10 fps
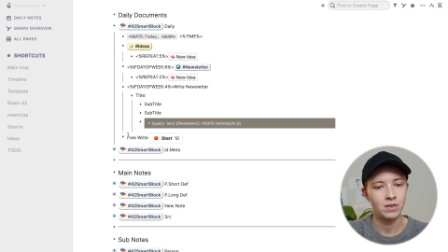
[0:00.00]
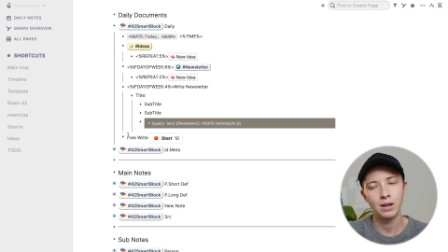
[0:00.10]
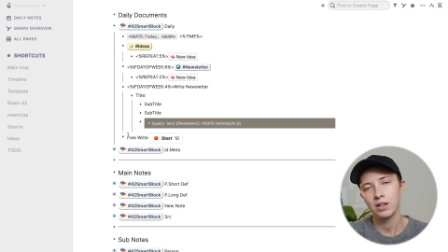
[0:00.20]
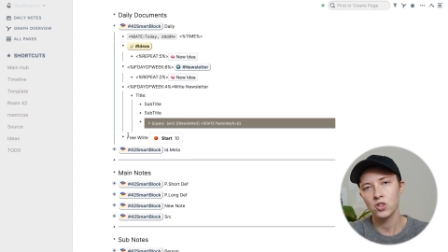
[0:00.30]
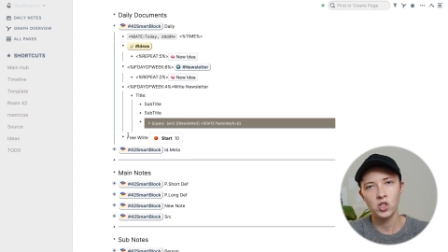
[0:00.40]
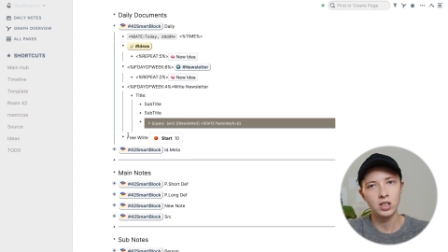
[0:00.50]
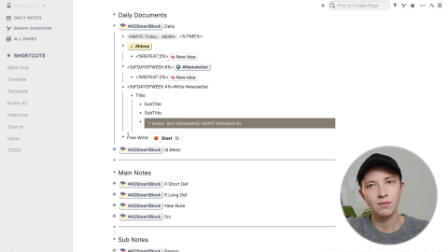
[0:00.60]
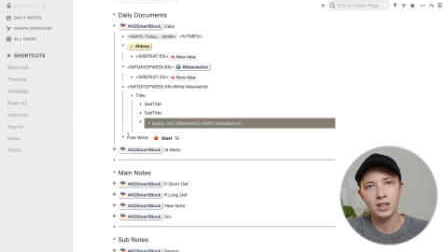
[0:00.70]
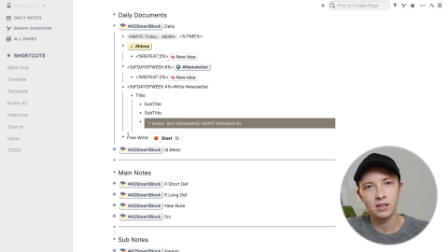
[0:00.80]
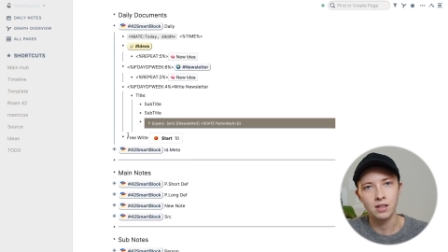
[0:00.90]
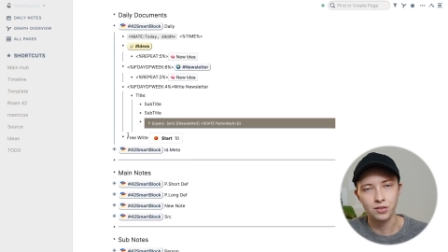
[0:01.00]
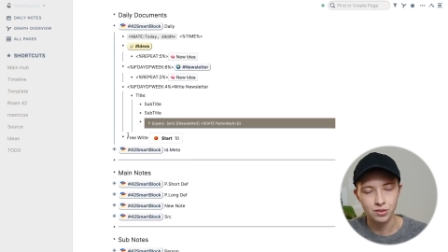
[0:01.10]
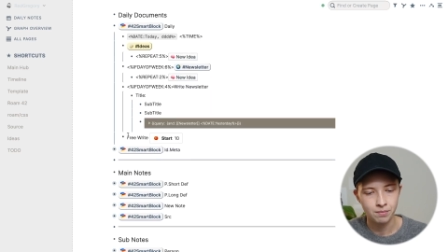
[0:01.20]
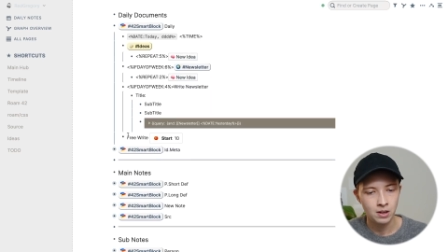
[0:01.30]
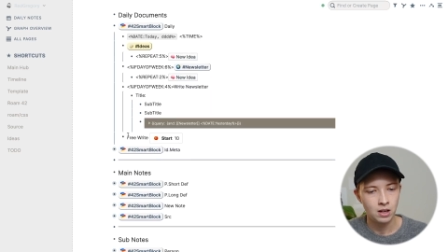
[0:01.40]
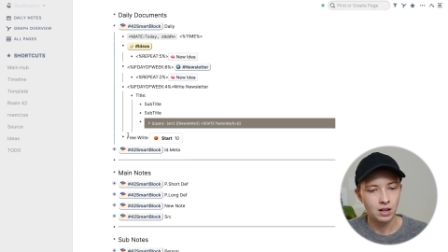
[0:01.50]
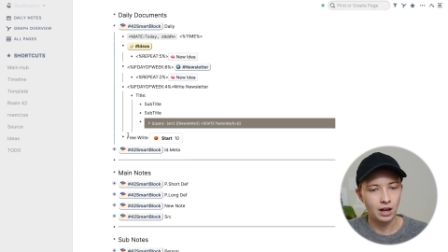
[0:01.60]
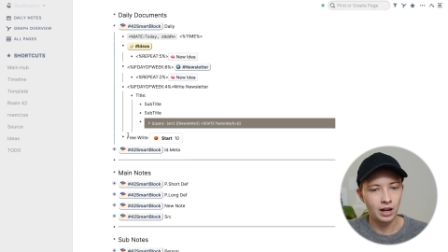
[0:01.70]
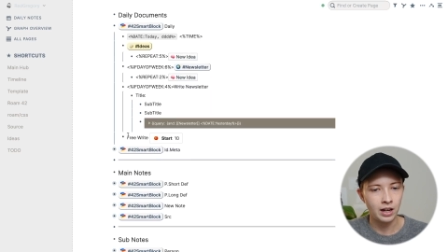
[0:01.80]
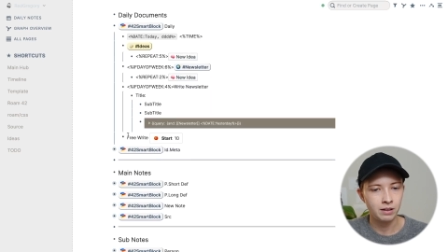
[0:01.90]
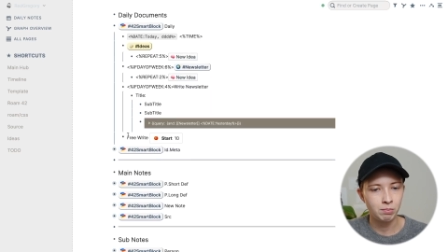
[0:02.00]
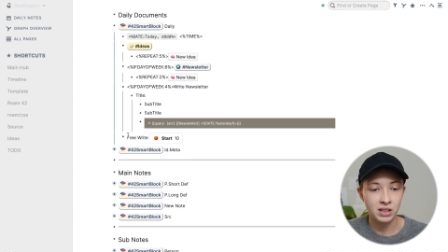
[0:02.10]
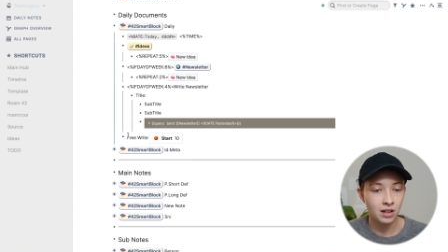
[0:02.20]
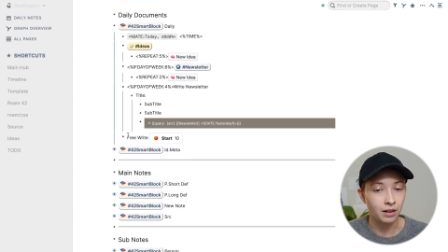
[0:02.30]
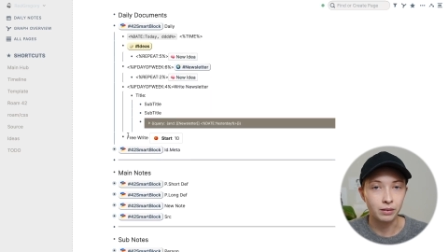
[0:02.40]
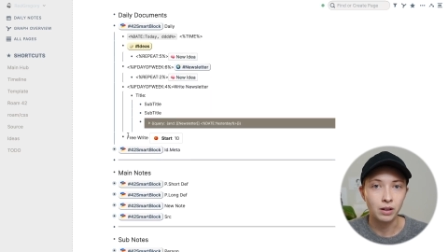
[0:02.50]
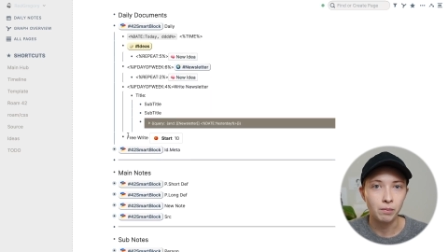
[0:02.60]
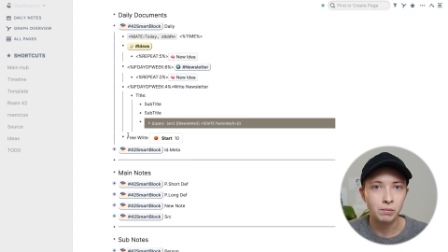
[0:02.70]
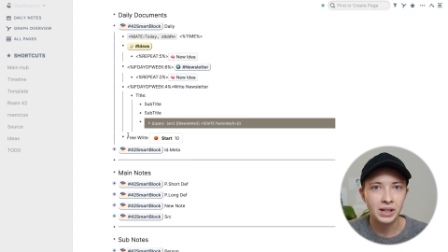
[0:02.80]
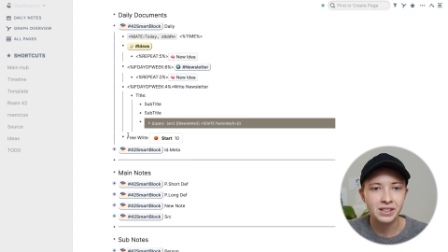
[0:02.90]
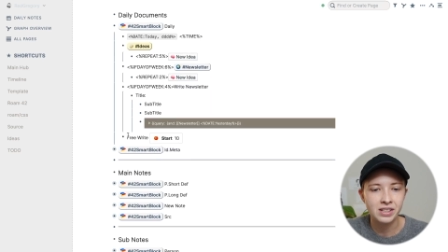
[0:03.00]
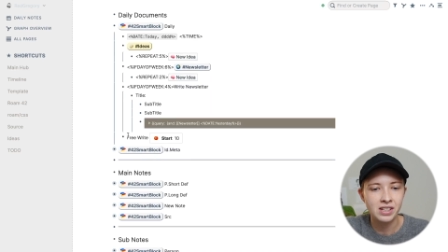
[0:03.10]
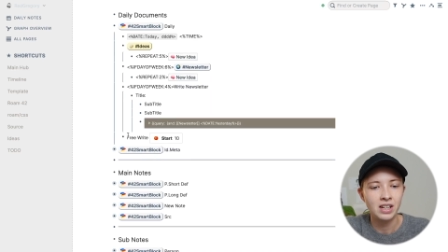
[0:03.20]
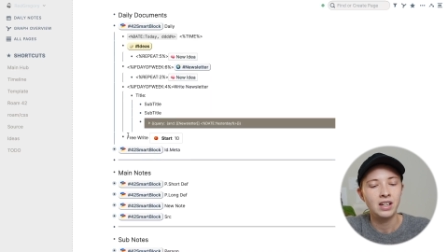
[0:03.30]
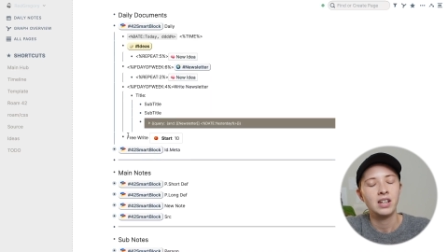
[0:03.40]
Now I could just leave it at this and be done, but